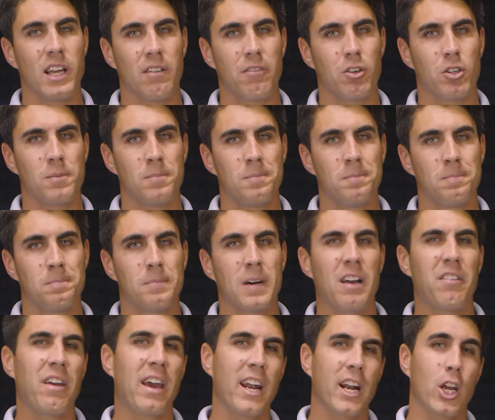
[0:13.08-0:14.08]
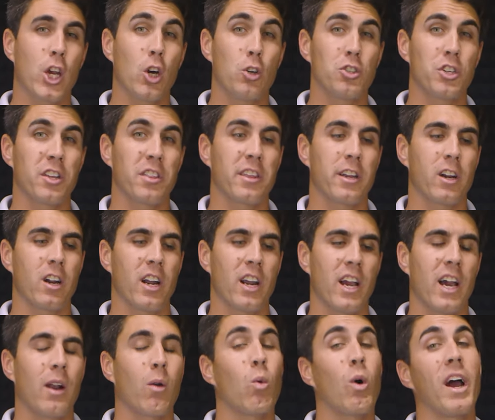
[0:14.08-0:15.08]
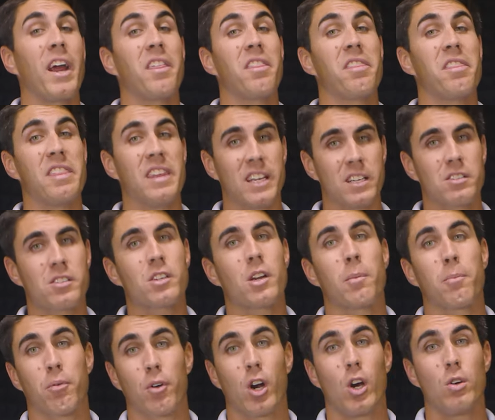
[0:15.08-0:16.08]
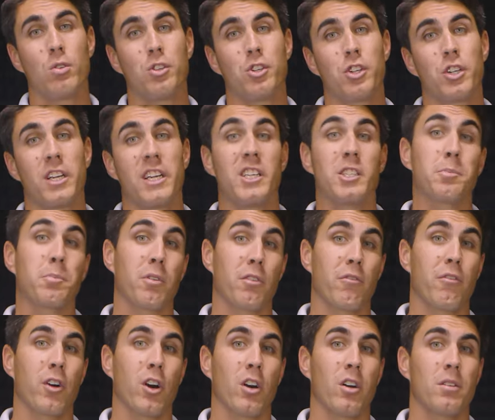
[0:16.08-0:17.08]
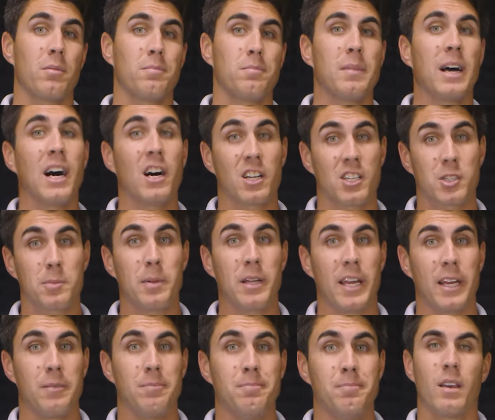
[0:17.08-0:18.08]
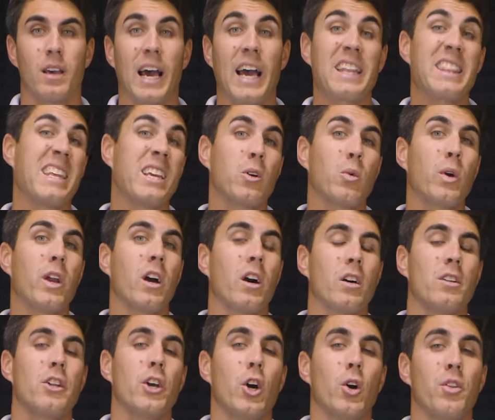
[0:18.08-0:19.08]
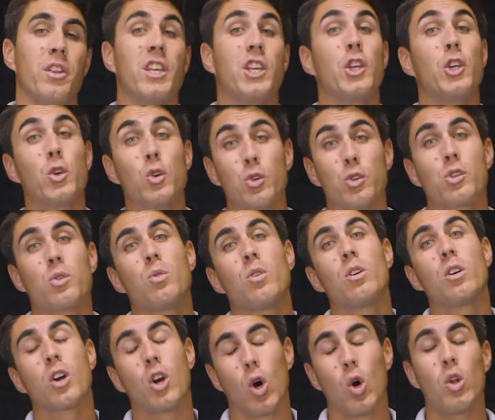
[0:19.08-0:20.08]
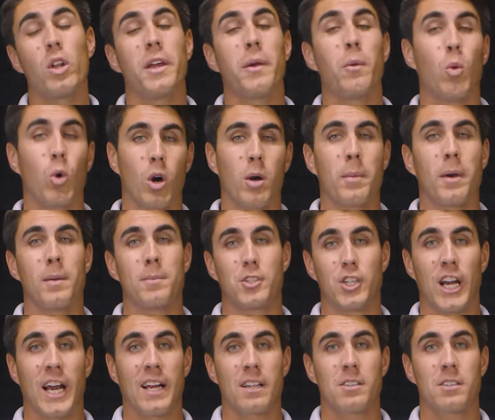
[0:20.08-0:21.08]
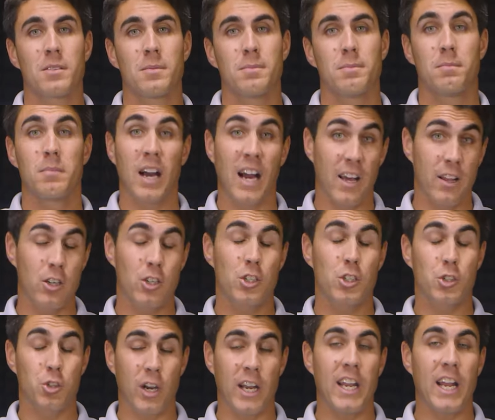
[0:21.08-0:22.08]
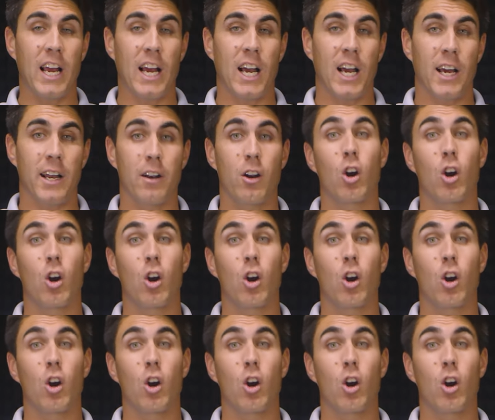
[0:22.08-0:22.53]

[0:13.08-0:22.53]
level, I've had a coaching theory on why this approach is preferred. I'll explain. I think we all know the usual goalie warm-up shots, either straight on